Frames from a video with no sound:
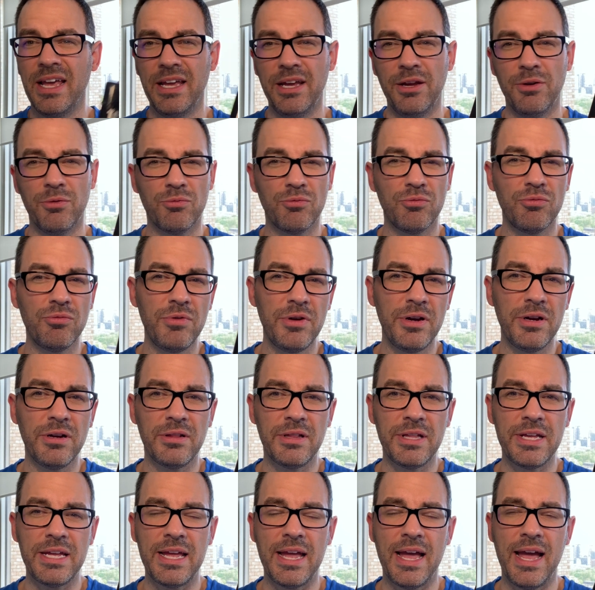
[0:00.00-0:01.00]
it
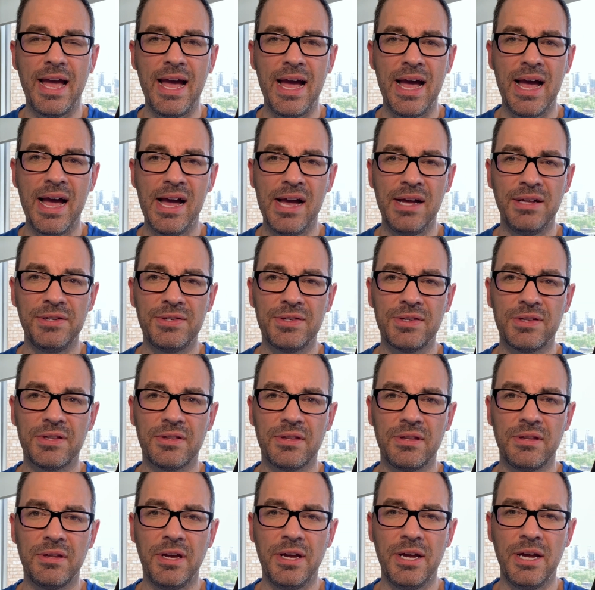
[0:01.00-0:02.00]
really adds
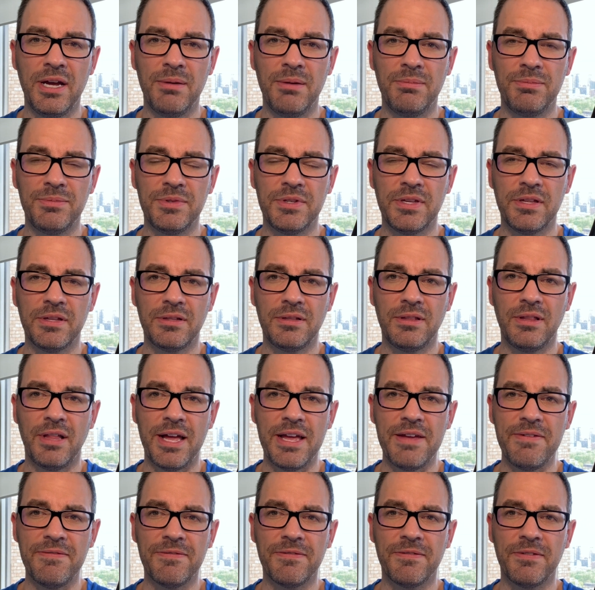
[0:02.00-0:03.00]
to the
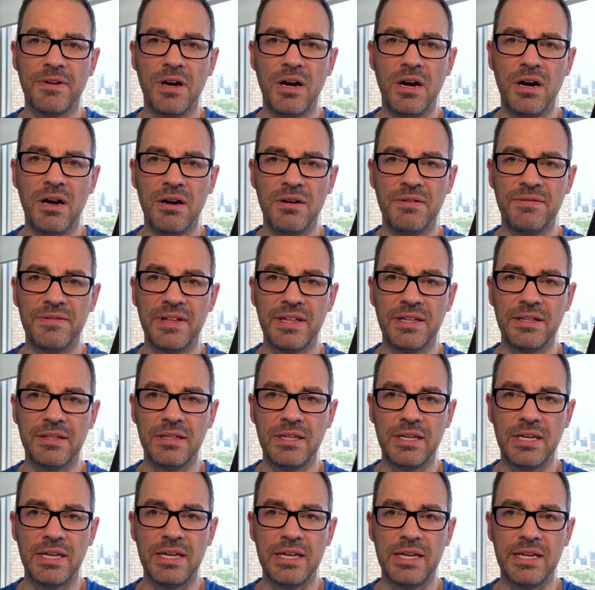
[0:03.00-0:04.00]
life of
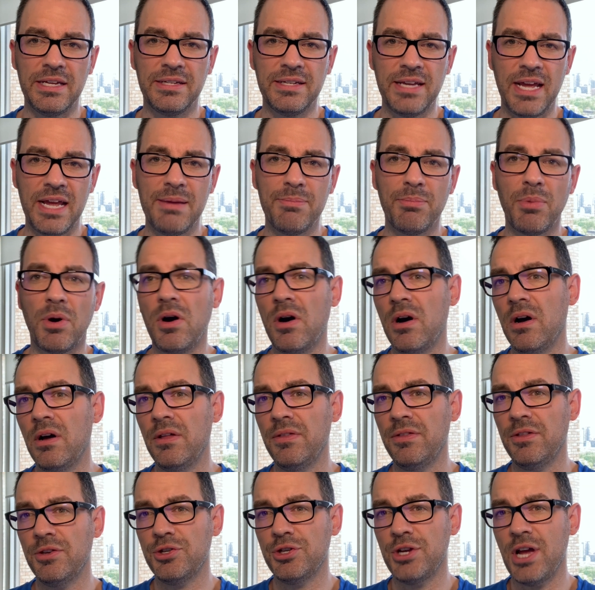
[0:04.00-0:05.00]
the tape
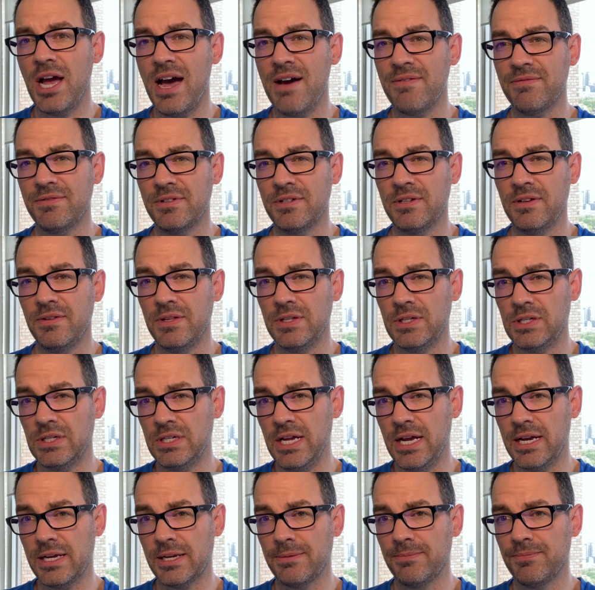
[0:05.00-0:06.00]
on the shaft of the
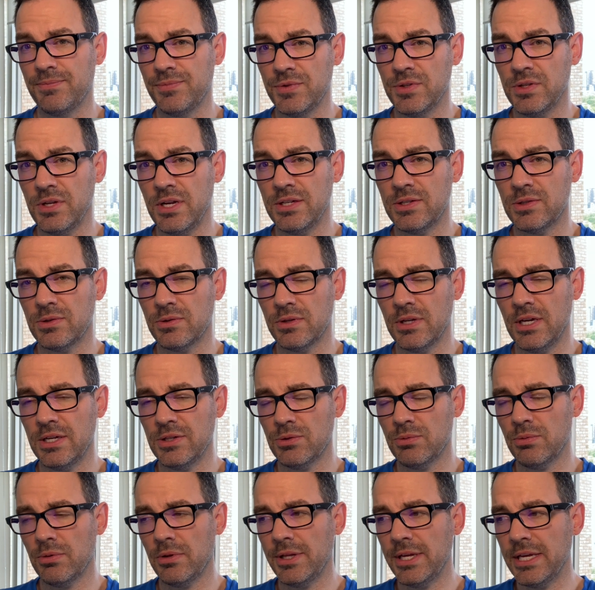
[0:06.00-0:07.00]
stick. So
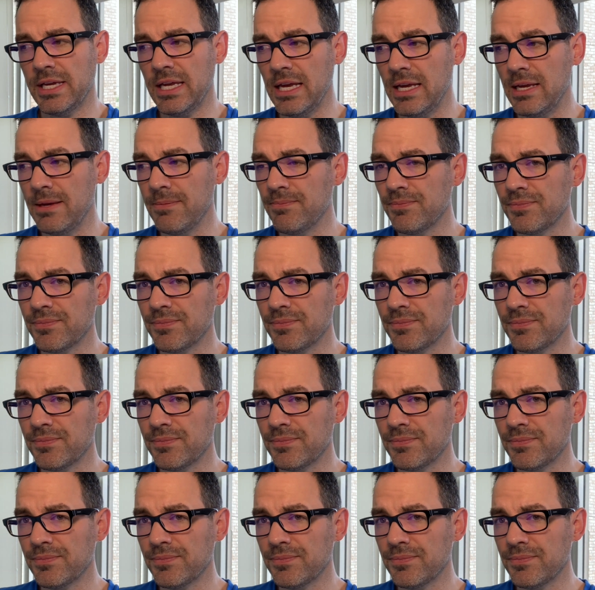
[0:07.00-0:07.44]
that's really key.